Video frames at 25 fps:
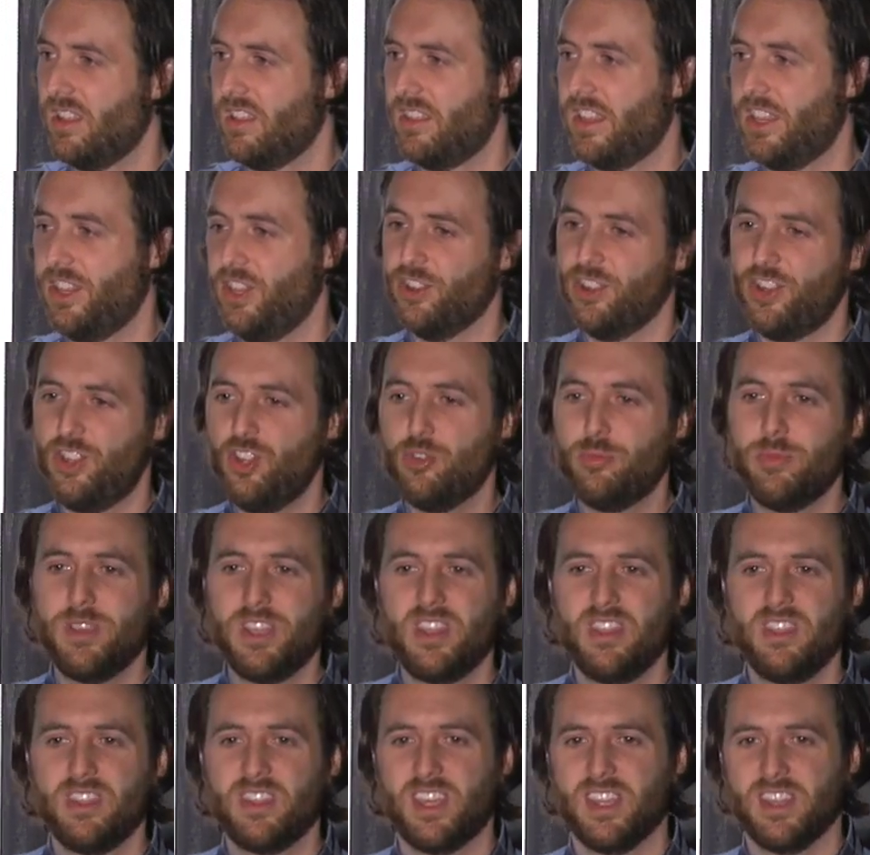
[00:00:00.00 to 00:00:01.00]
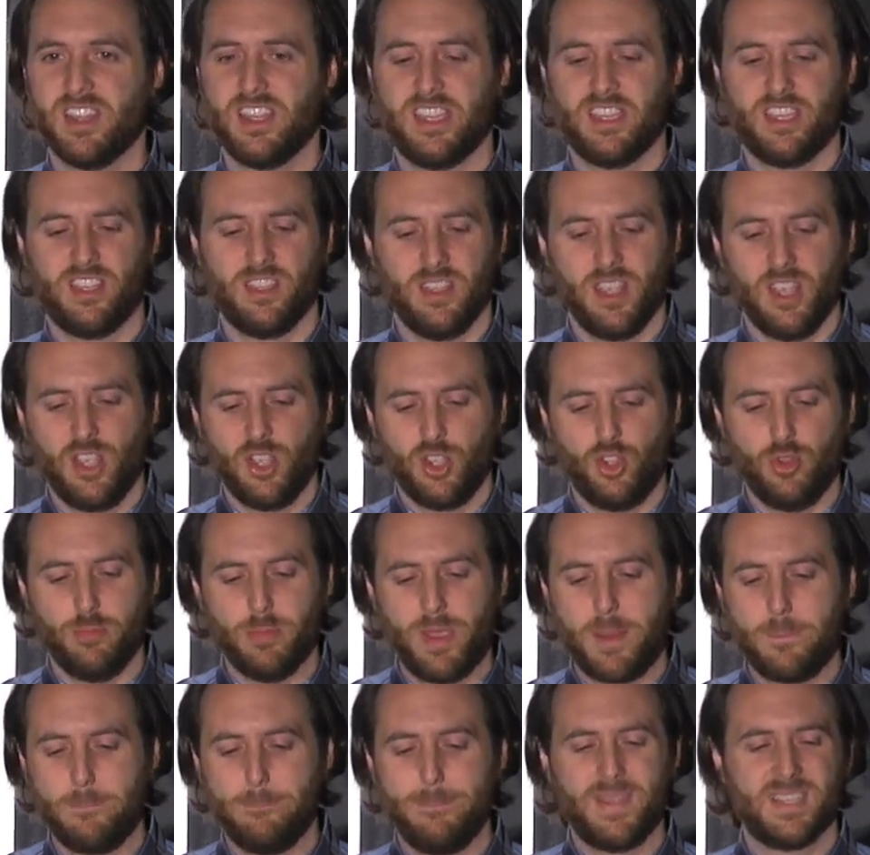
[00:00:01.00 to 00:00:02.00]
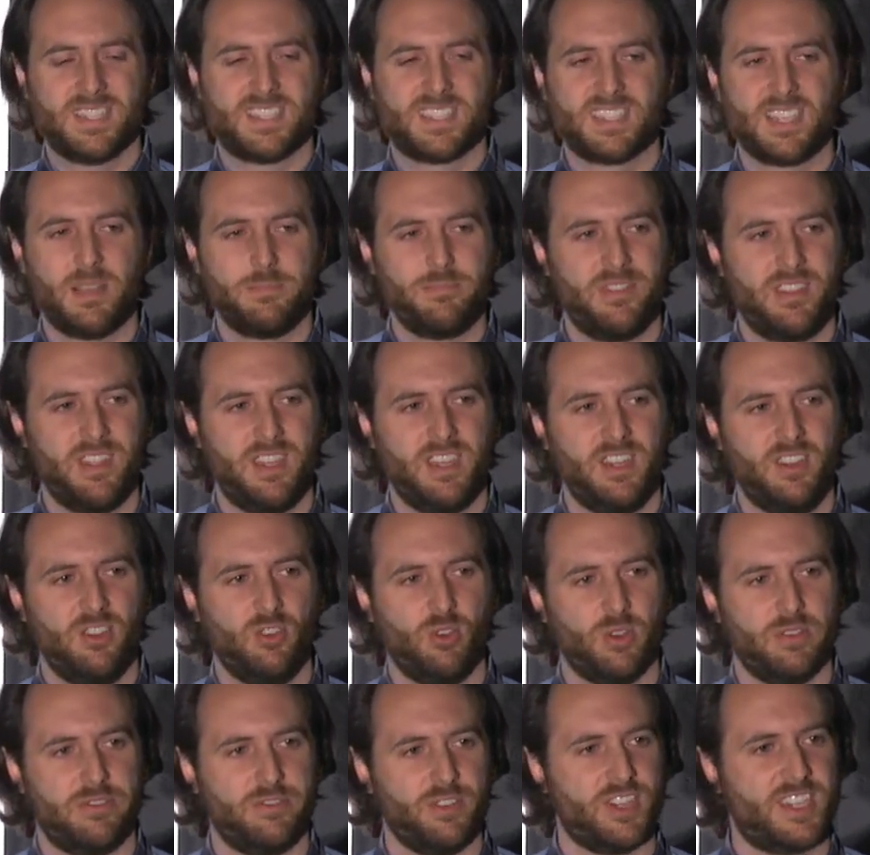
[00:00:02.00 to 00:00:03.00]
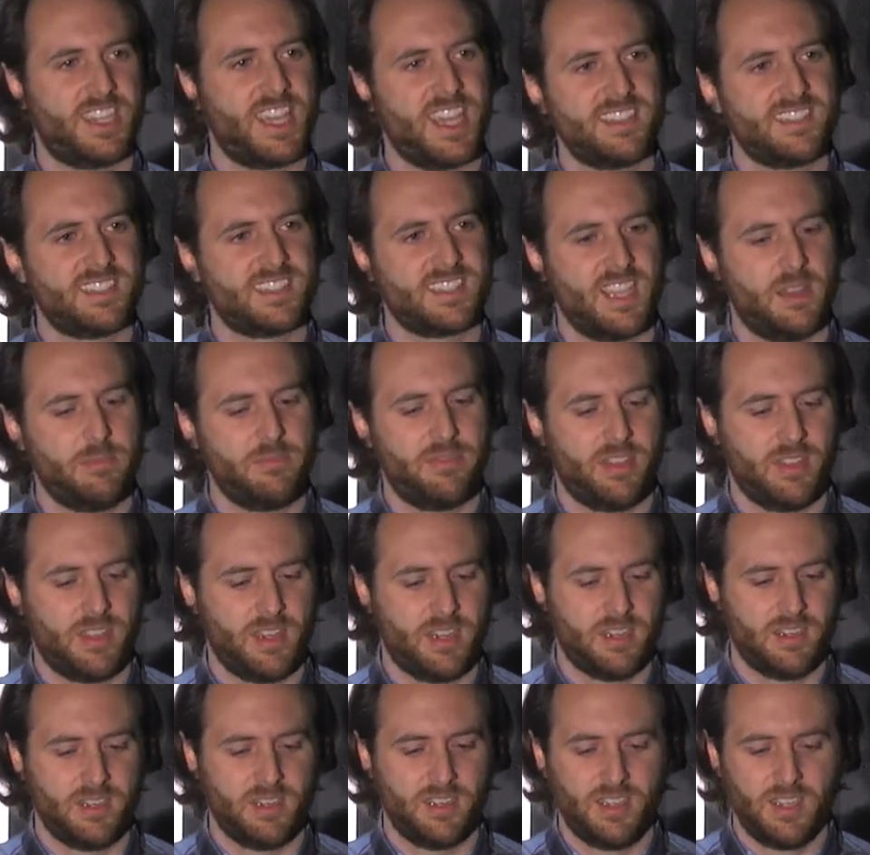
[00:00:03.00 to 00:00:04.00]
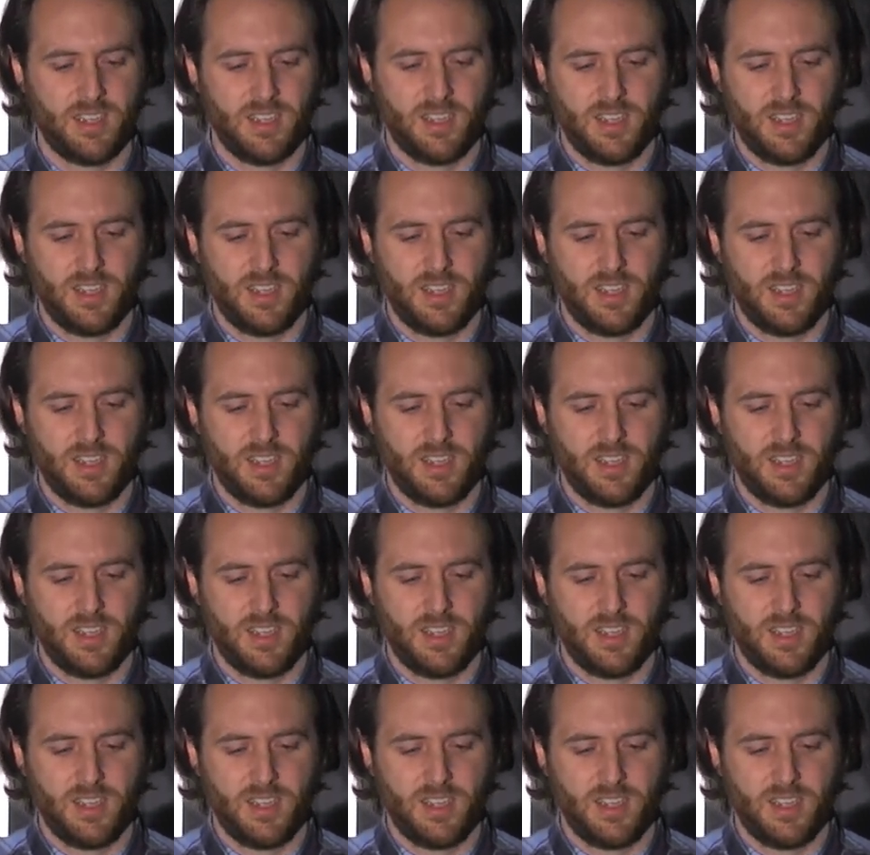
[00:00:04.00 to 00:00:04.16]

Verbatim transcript: that you're human, that, like, you might miss something or forget something.